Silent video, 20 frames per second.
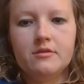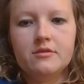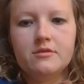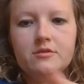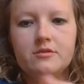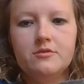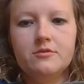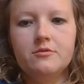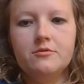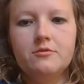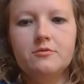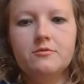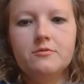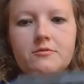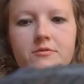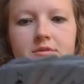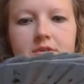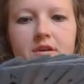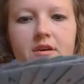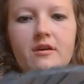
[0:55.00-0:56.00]

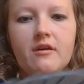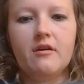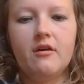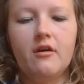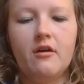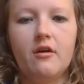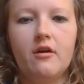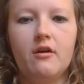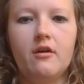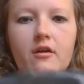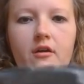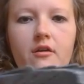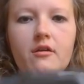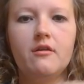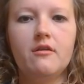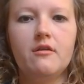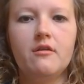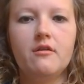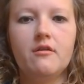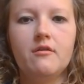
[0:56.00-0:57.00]
choose a
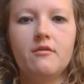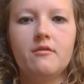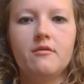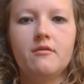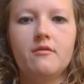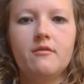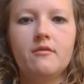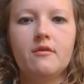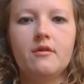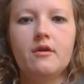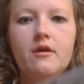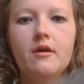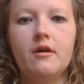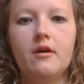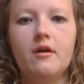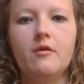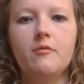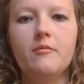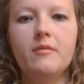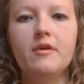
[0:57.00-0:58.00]
card.
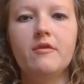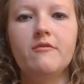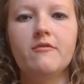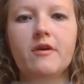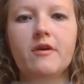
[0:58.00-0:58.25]
Help me